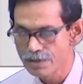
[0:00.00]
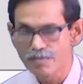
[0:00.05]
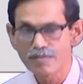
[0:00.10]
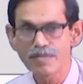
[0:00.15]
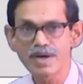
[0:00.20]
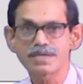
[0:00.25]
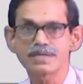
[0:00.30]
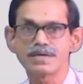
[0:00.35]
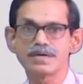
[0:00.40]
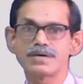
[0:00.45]

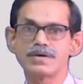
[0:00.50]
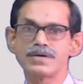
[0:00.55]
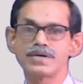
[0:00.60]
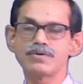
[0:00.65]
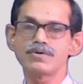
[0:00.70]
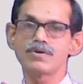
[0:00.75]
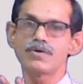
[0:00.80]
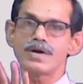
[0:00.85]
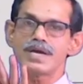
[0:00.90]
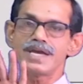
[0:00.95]
But
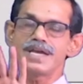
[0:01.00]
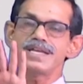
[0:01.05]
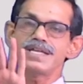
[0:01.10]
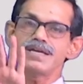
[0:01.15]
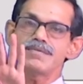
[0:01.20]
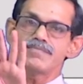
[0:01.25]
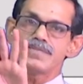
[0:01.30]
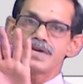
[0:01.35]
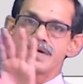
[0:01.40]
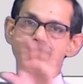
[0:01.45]
you know
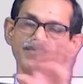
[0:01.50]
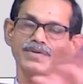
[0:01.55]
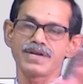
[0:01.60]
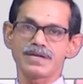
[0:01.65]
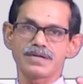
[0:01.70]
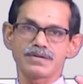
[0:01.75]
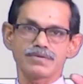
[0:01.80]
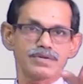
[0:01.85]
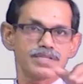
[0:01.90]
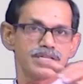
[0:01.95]
any
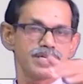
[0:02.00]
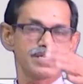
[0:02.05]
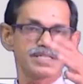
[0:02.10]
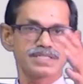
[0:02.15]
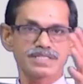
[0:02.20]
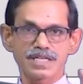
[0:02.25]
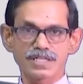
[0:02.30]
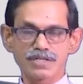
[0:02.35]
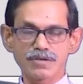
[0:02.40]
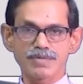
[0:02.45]
membrane, whether it
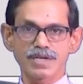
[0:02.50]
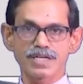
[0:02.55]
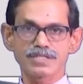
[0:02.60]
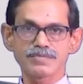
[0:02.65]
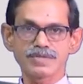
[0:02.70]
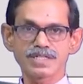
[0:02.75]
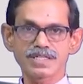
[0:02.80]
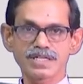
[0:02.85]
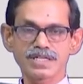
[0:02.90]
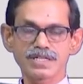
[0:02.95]
is
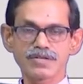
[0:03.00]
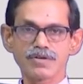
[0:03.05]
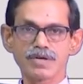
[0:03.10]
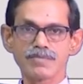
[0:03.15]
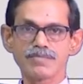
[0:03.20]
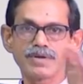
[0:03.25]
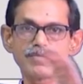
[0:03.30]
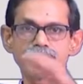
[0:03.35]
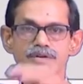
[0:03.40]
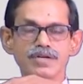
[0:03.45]
endoplasmic
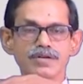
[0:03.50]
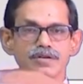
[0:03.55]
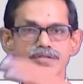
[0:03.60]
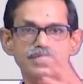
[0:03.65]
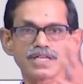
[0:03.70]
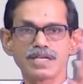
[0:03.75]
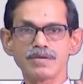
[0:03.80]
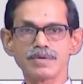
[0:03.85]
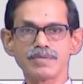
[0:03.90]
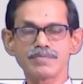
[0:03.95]
reticulum membrane or
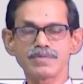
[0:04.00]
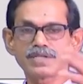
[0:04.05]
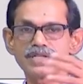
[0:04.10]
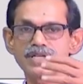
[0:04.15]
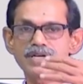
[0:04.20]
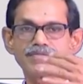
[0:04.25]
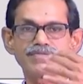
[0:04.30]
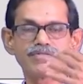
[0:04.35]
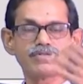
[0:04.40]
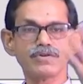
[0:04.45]
cell membrane,
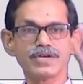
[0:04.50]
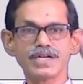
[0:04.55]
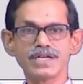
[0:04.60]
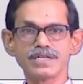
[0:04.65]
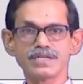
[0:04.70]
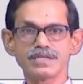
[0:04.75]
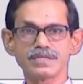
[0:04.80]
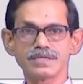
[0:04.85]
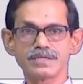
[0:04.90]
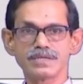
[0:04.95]
they are fluid,